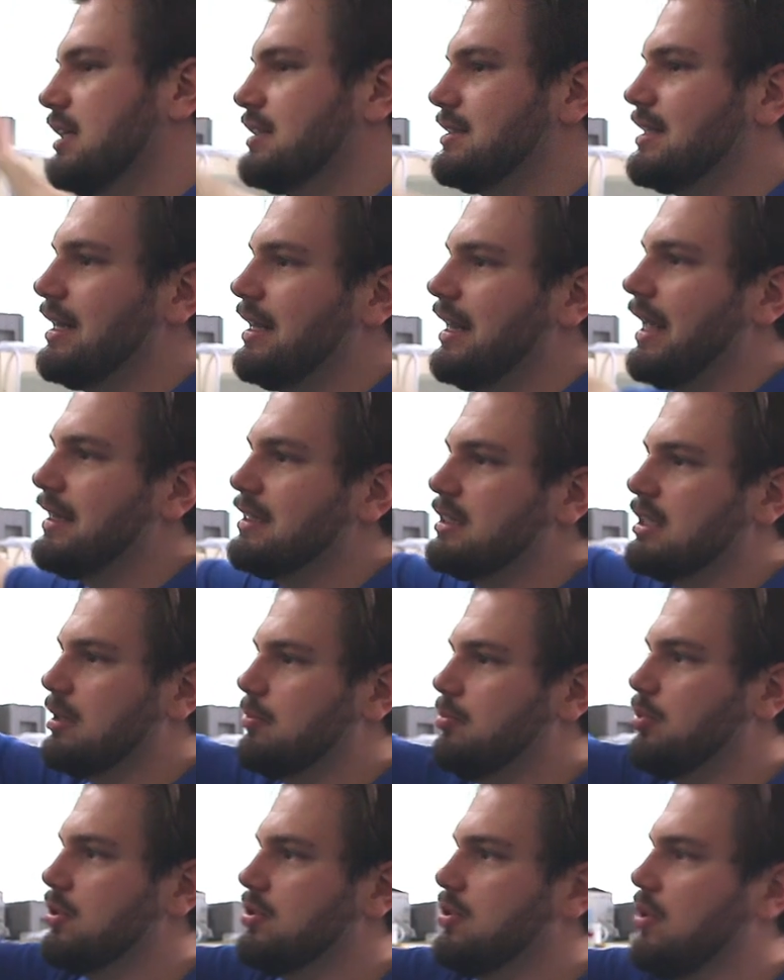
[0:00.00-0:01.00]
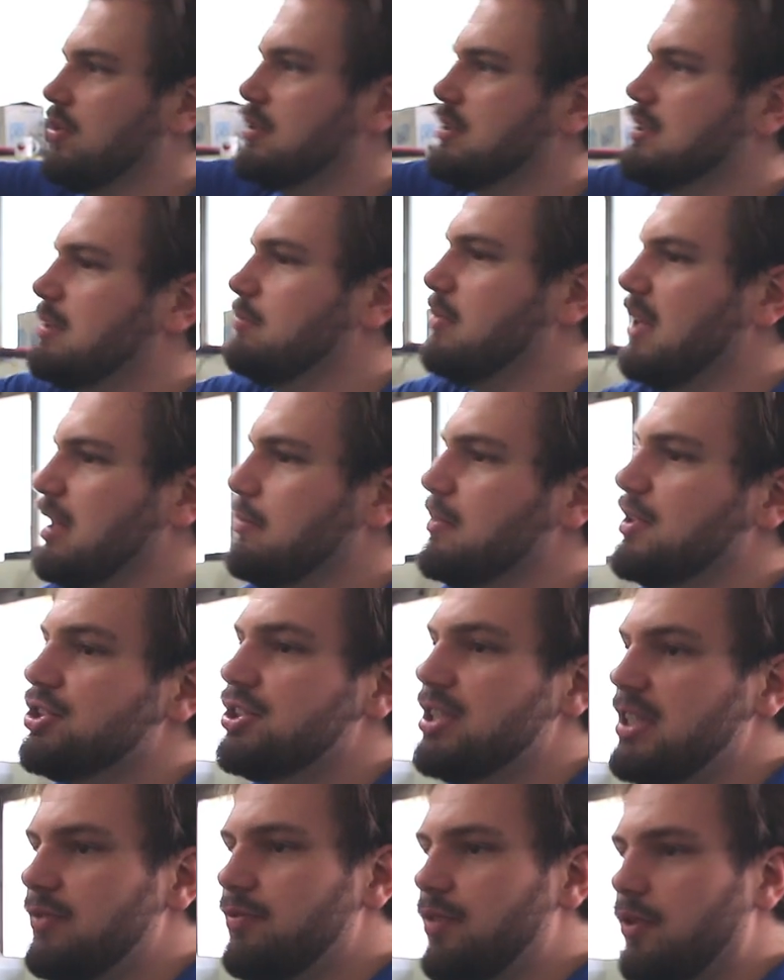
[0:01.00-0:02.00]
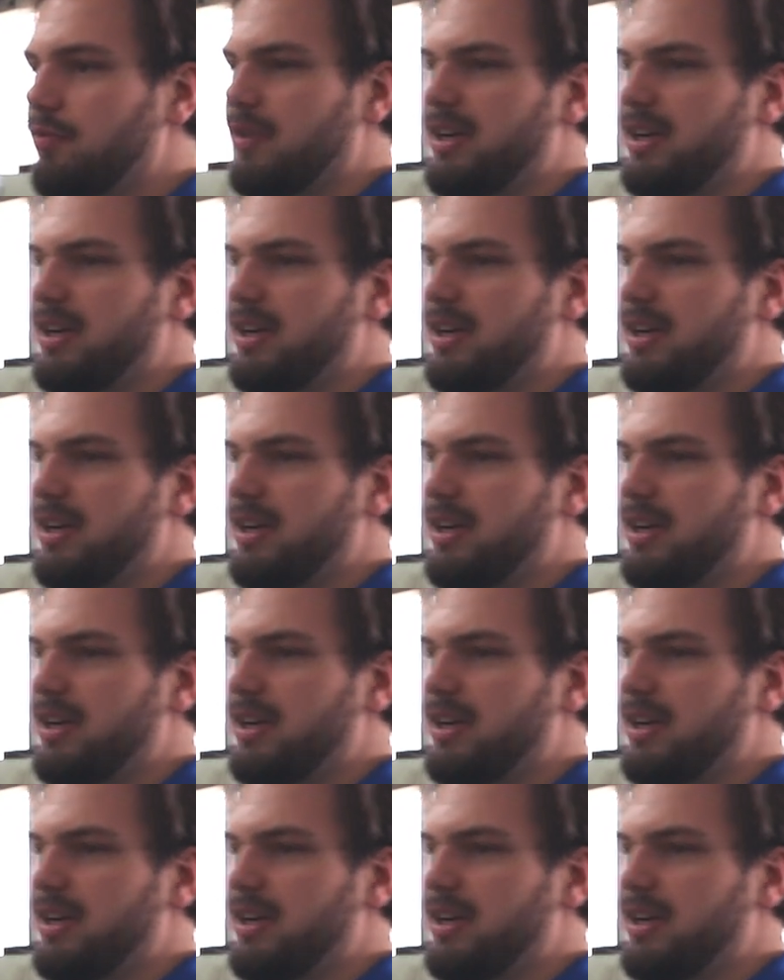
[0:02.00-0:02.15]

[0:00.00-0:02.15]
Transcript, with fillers: then later put on the milling machine for